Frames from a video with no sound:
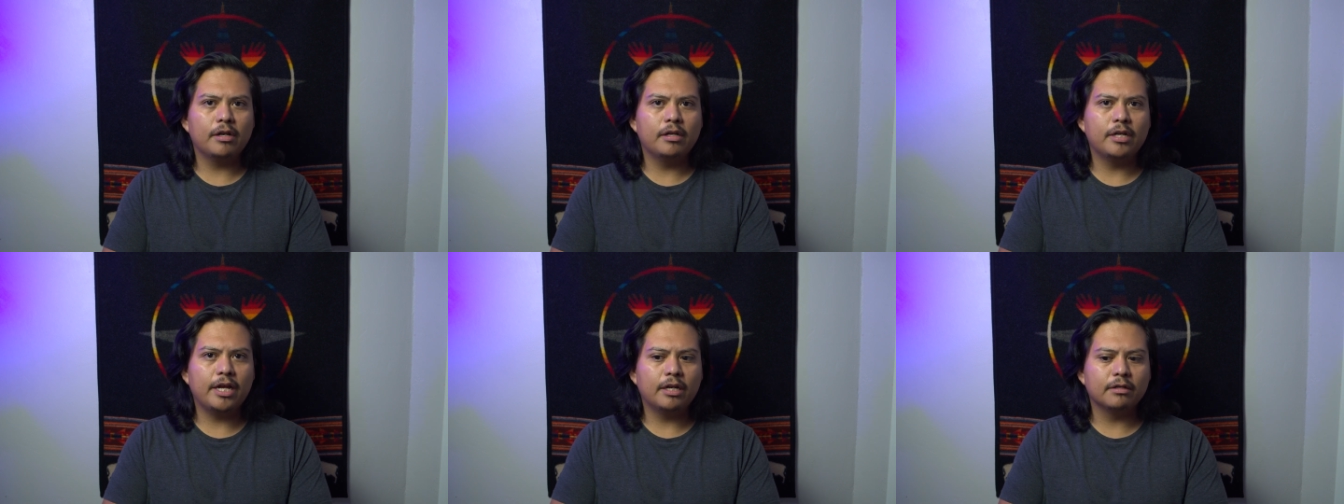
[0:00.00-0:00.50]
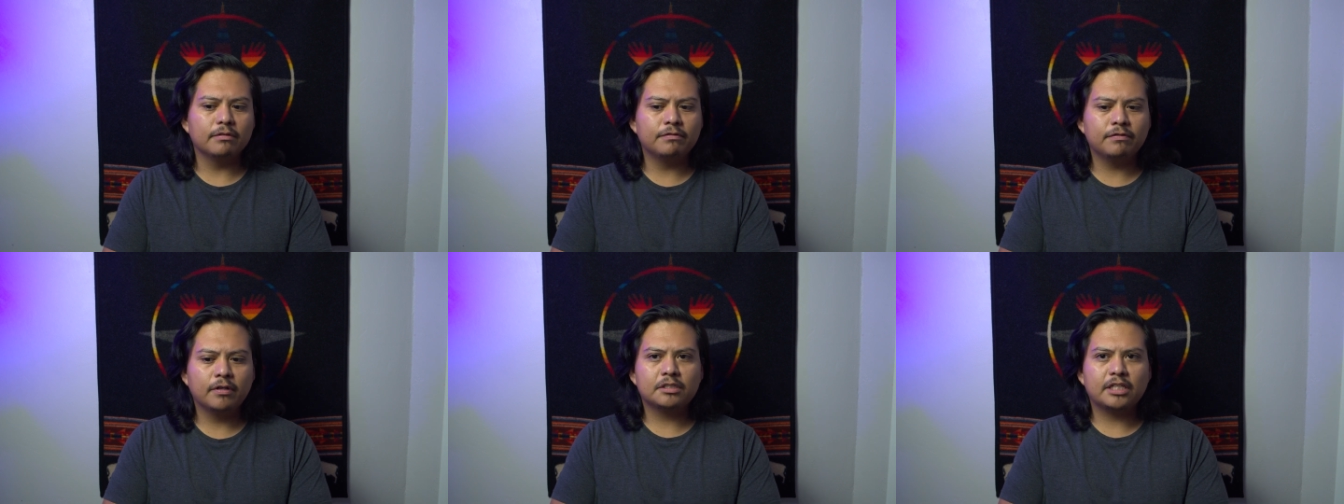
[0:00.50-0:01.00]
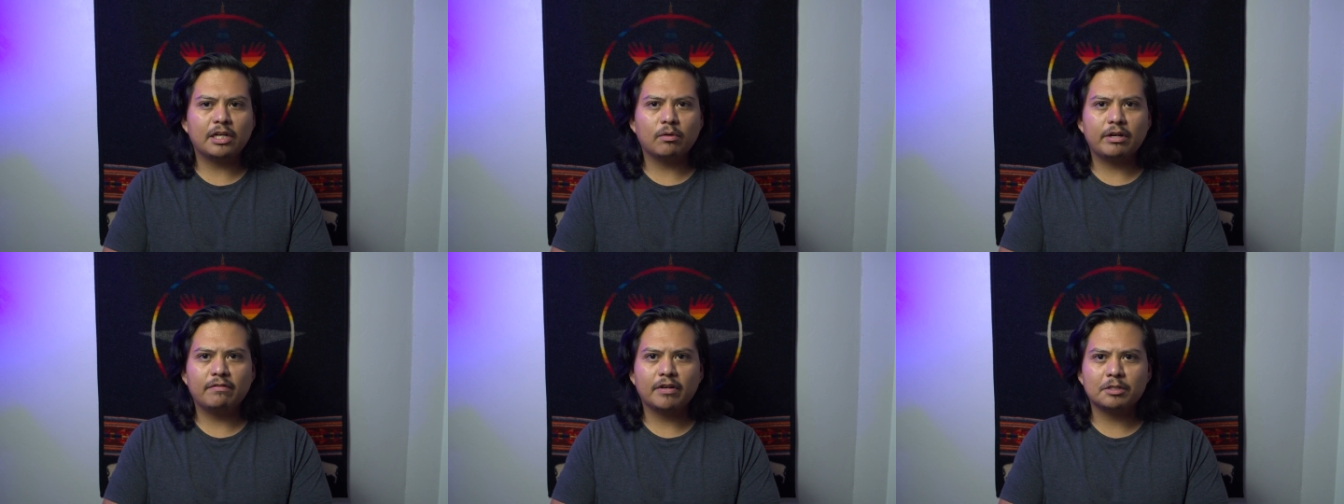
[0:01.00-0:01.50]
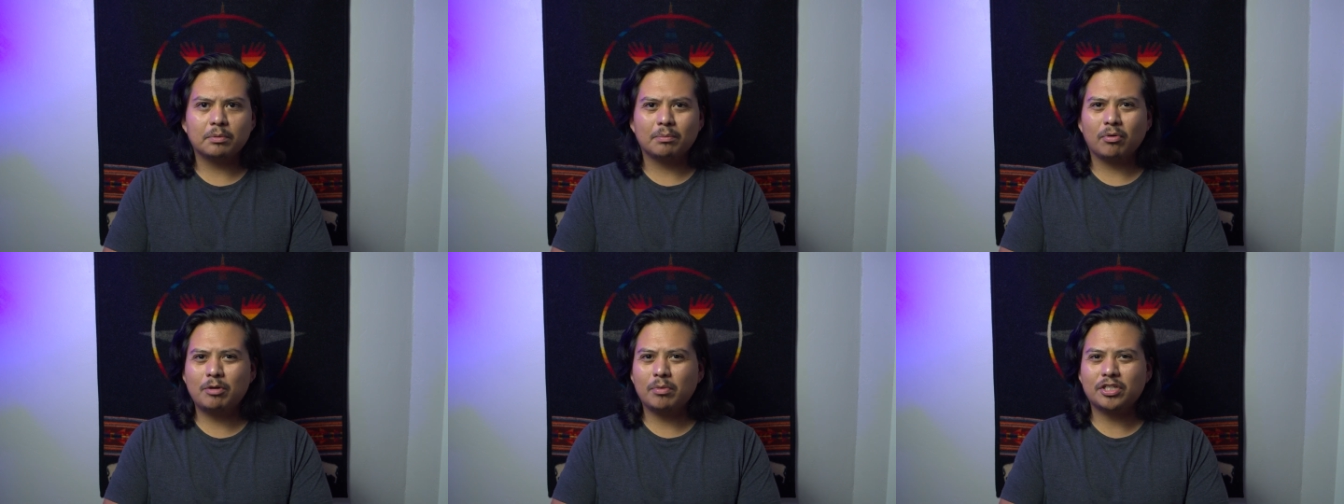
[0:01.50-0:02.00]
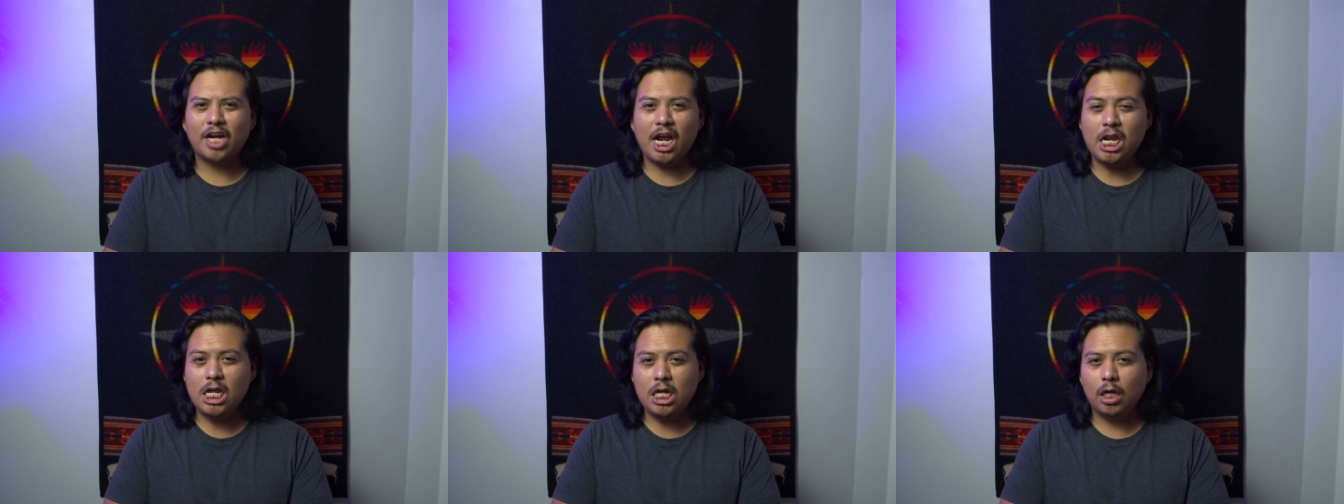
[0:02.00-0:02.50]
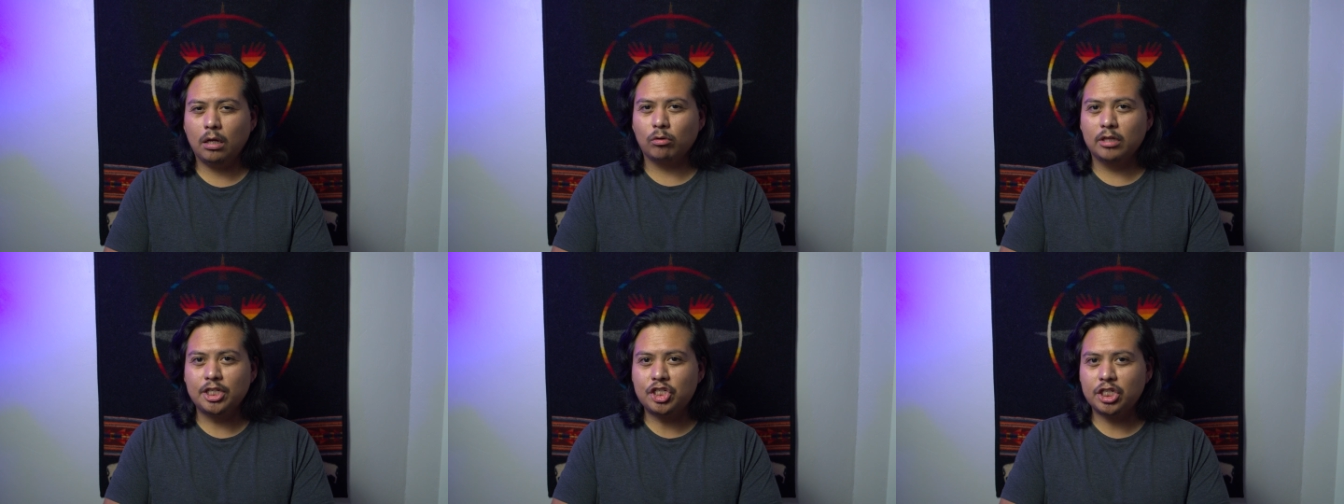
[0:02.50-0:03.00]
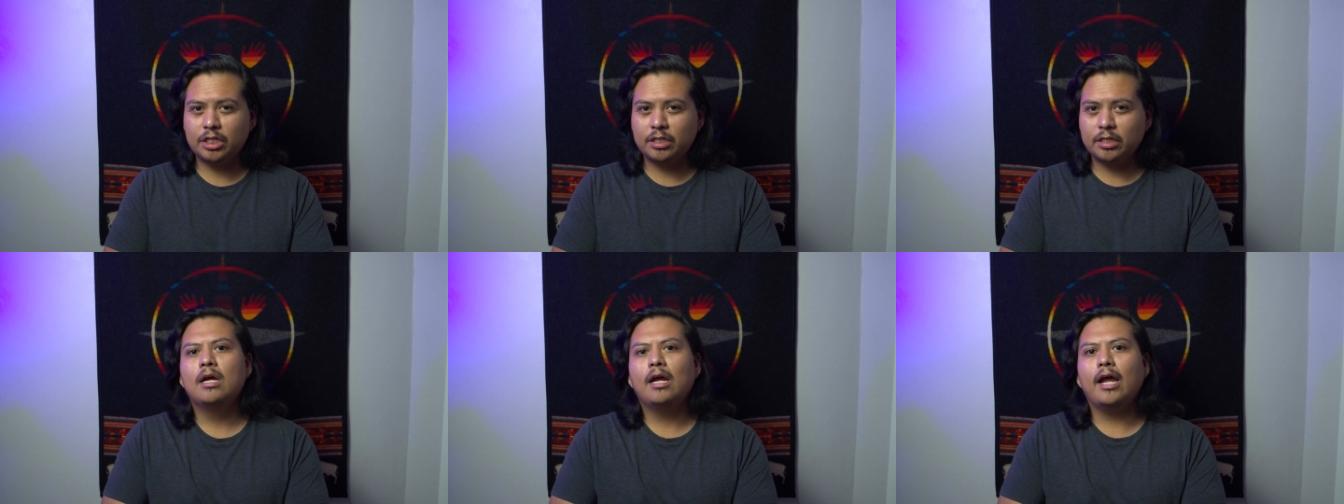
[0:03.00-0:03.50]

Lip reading: Native sacred events, but pretty much any religion.